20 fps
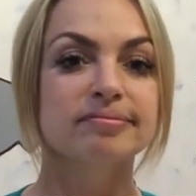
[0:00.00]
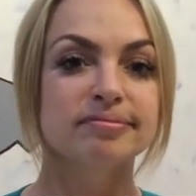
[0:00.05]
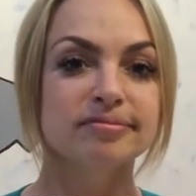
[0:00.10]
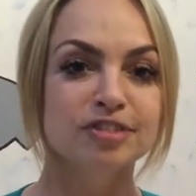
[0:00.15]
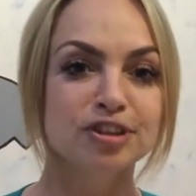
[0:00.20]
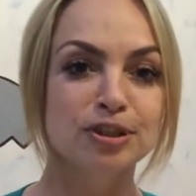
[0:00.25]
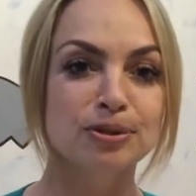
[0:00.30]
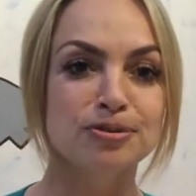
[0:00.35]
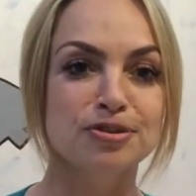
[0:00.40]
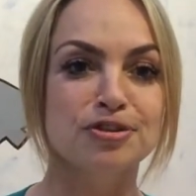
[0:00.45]

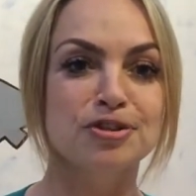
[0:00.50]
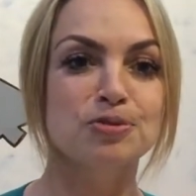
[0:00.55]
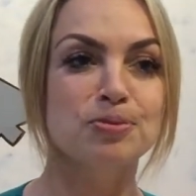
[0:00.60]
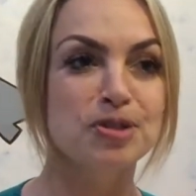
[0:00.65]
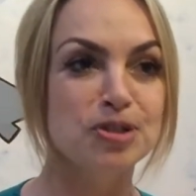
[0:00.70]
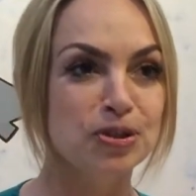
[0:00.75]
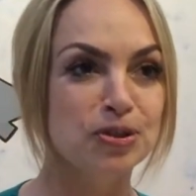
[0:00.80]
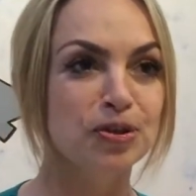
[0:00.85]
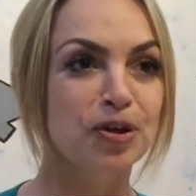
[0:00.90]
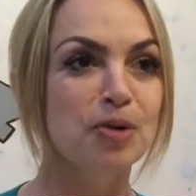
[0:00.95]
Children, as we
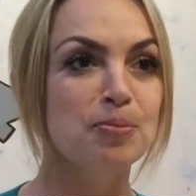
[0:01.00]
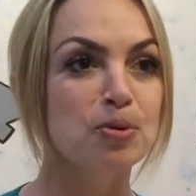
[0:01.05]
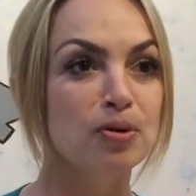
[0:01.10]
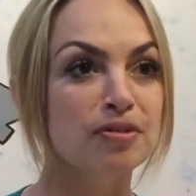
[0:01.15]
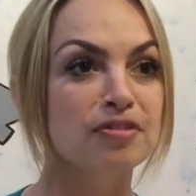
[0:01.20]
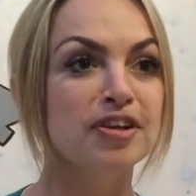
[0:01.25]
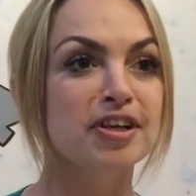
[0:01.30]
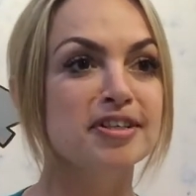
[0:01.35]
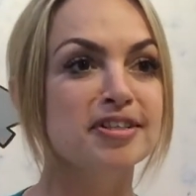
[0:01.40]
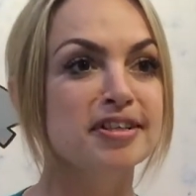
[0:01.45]
do know, put
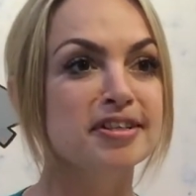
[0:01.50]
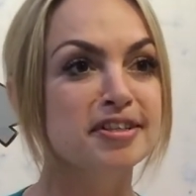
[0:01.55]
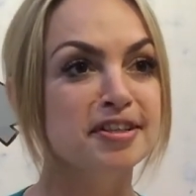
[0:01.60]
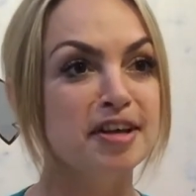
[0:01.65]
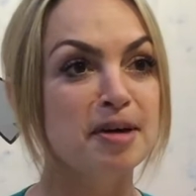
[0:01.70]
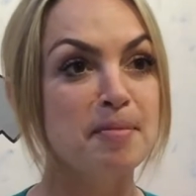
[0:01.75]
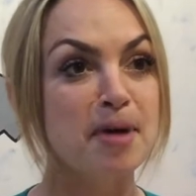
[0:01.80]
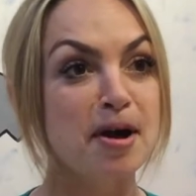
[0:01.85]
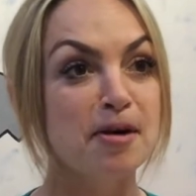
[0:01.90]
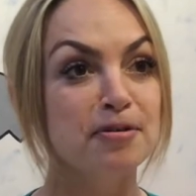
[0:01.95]
things into
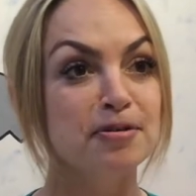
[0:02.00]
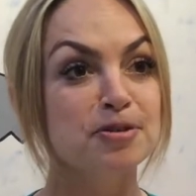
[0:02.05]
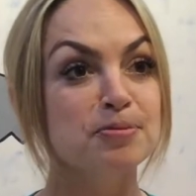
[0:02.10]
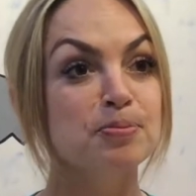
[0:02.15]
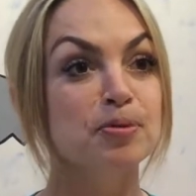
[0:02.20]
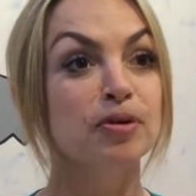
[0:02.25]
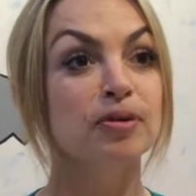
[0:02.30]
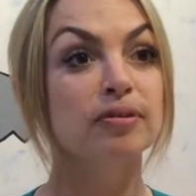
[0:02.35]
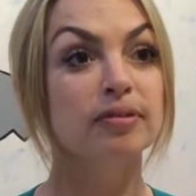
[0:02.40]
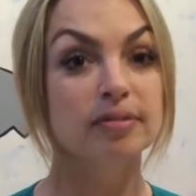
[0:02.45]
their mouths,
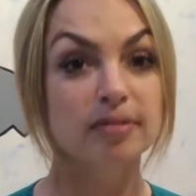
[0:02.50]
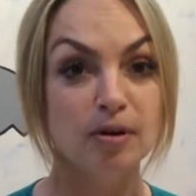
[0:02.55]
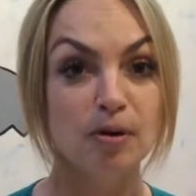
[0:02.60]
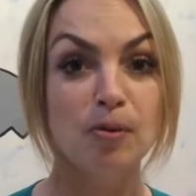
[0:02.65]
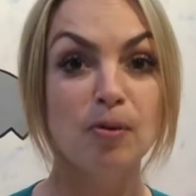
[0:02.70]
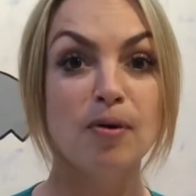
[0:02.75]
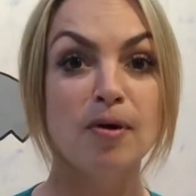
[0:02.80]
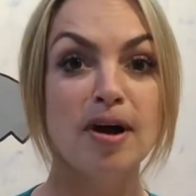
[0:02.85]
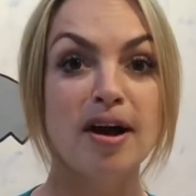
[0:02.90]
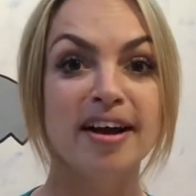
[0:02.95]
but
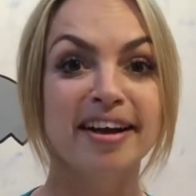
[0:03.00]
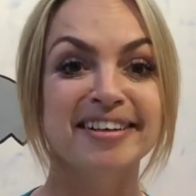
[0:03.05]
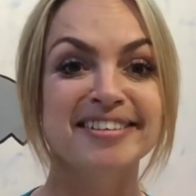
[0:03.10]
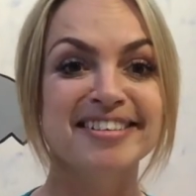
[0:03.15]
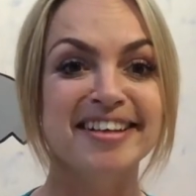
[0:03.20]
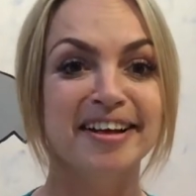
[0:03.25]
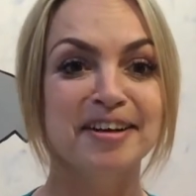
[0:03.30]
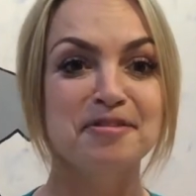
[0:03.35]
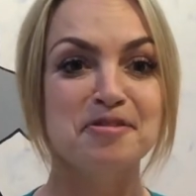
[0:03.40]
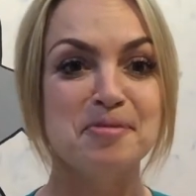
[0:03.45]
I can
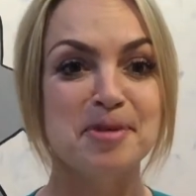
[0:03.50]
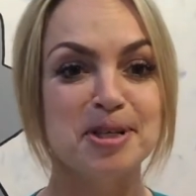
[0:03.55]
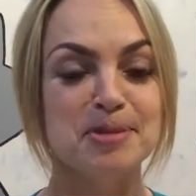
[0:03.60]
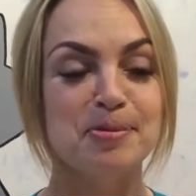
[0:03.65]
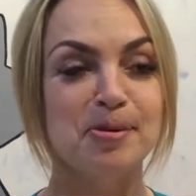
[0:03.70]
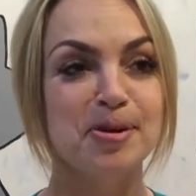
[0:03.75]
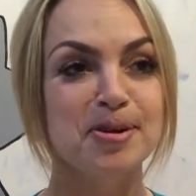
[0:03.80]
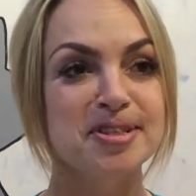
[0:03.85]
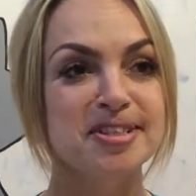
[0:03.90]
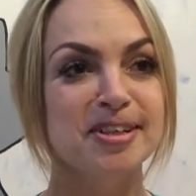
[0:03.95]
tell you from
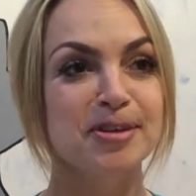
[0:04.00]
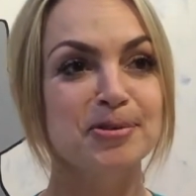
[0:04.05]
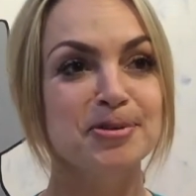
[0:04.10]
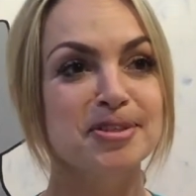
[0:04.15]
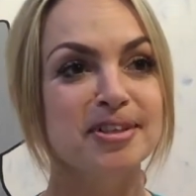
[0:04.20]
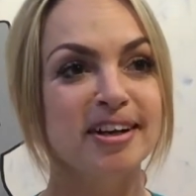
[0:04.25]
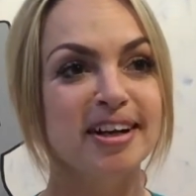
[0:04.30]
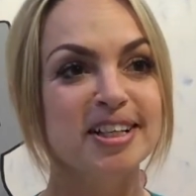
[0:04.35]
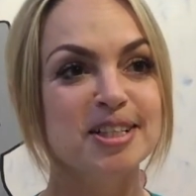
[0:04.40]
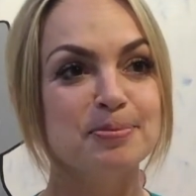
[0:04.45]
experience they
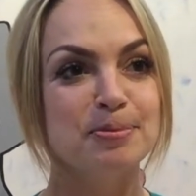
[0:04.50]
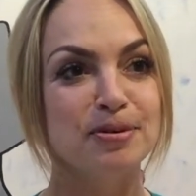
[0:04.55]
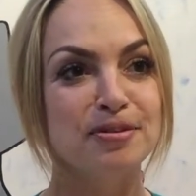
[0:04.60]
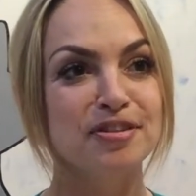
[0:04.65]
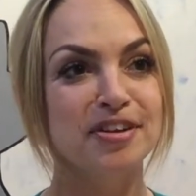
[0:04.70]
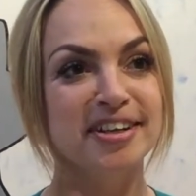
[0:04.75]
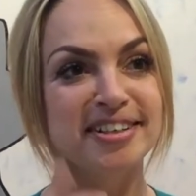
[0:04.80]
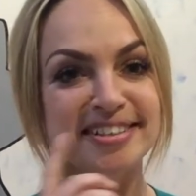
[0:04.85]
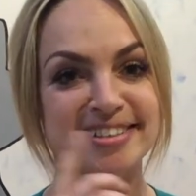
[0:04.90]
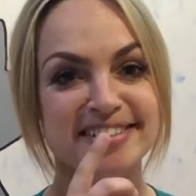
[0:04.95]
also like to put
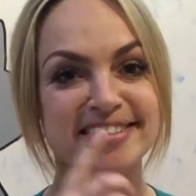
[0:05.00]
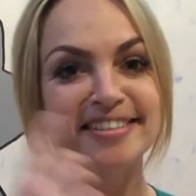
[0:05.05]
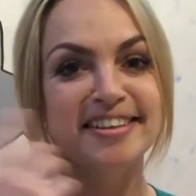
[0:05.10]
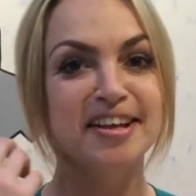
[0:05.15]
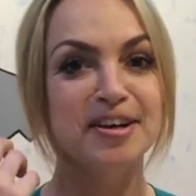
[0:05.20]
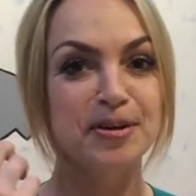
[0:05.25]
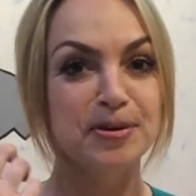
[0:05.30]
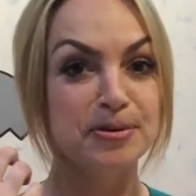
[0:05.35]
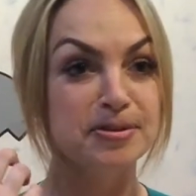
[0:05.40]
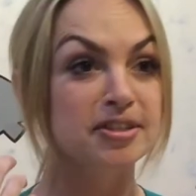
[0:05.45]
things into their
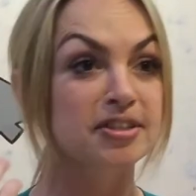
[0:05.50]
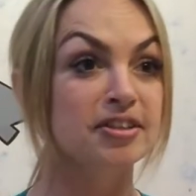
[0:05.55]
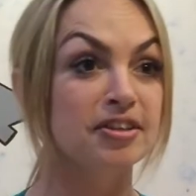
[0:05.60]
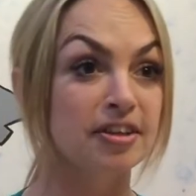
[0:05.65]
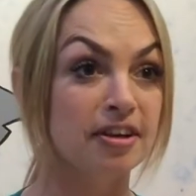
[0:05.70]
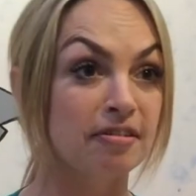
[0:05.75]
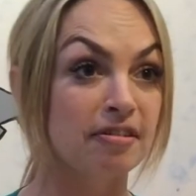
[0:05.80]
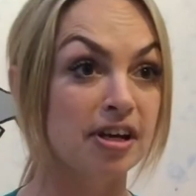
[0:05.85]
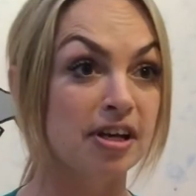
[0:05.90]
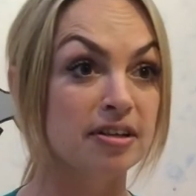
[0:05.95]
noses and
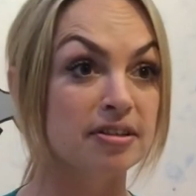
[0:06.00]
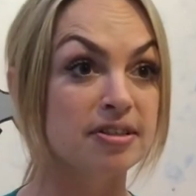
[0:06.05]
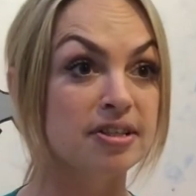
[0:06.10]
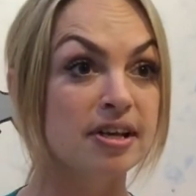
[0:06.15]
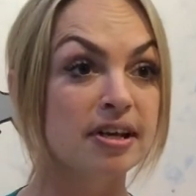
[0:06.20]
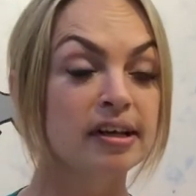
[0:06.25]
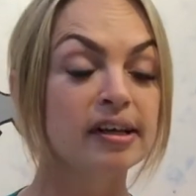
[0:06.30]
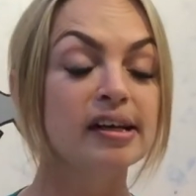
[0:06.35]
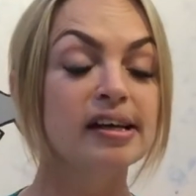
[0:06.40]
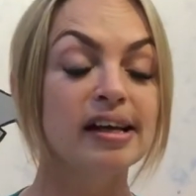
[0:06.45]
their ears,
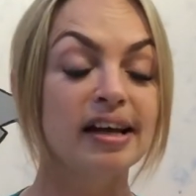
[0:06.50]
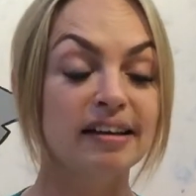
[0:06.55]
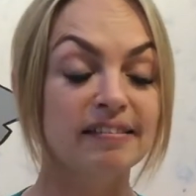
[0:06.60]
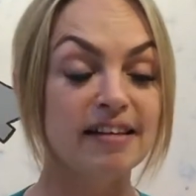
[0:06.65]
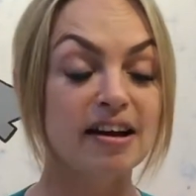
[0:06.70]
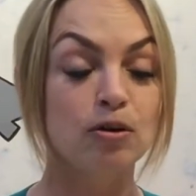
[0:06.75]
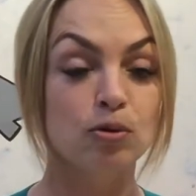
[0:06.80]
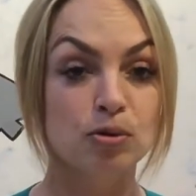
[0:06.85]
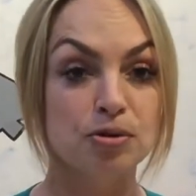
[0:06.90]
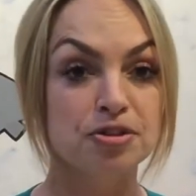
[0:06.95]
and
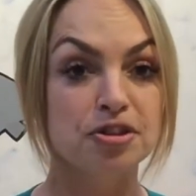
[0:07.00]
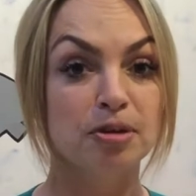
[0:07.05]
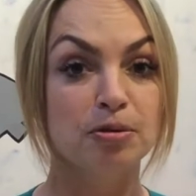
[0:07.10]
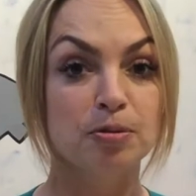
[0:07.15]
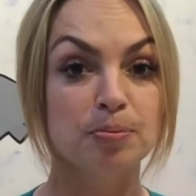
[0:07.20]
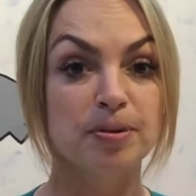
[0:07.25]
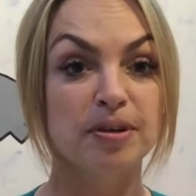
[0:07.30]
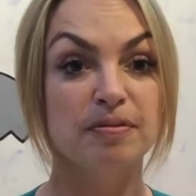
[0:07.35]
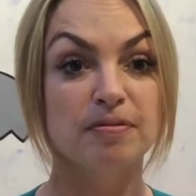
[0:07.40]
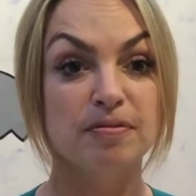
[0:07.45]
that also
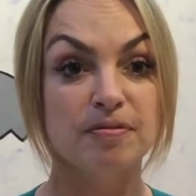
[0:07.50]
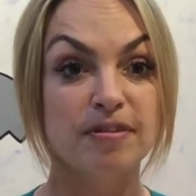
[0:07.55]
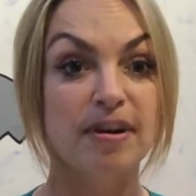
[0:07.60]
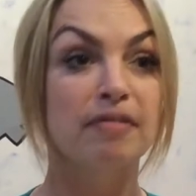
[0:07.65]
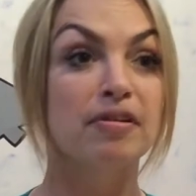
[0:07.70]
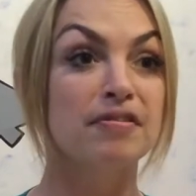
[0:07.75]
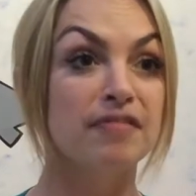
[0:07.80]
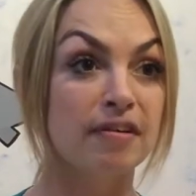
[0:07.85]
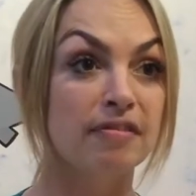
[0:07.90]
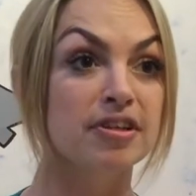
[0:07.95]
would be
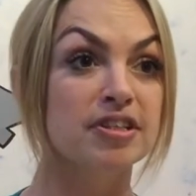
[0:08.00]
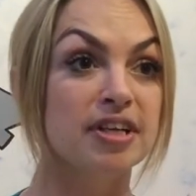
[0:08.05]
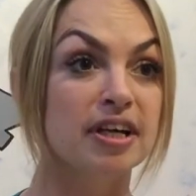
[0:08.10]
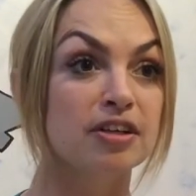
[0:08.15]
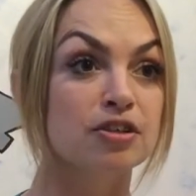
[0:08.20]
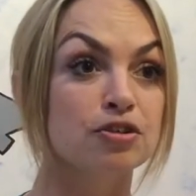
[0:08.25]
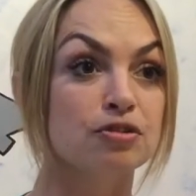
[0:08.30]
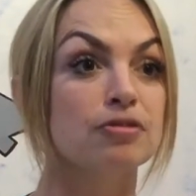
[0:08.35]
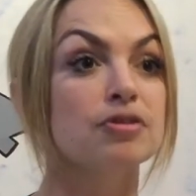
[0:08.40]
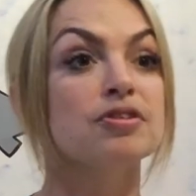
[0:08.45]
very, very
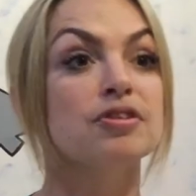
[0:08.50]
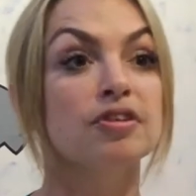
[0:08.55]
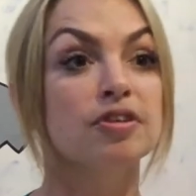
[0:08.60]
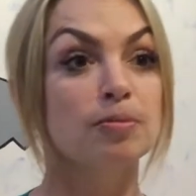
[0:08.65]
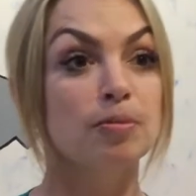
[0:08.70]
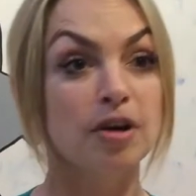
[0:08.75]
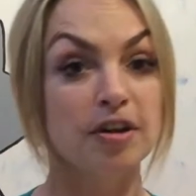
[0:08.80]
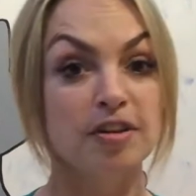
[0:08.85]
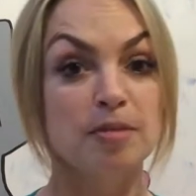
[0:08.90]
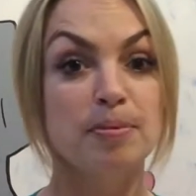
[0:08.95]
dangerous, and
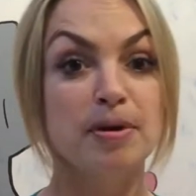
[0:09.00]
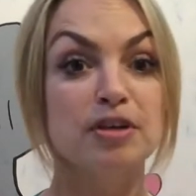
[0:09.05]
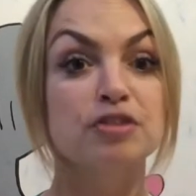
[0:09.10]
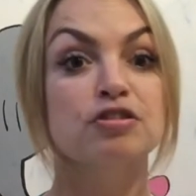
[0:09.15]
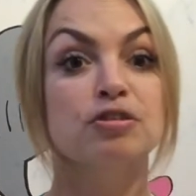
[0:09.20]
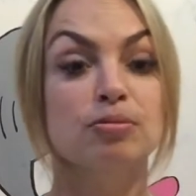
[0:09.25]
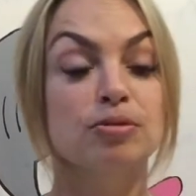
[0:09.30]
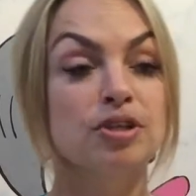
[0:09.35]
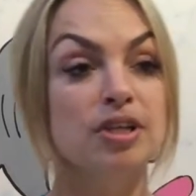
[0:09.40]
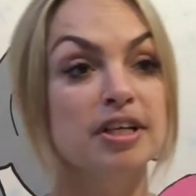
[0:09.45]
the
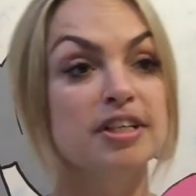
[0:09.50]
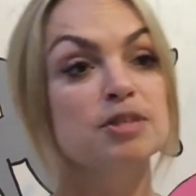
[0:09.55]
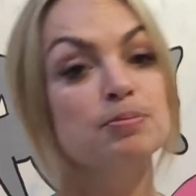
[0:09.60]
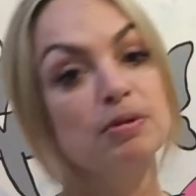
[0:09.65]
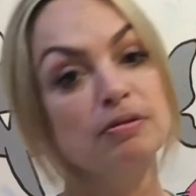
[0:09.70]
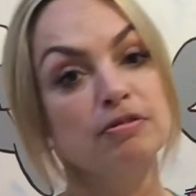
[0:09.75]
battery would need to be